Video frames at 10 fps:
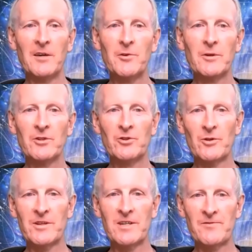If you
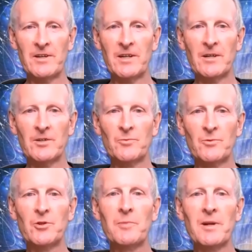enjoy these
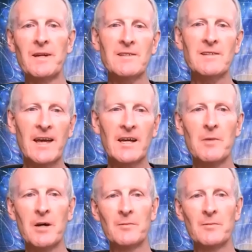videos, would you please take a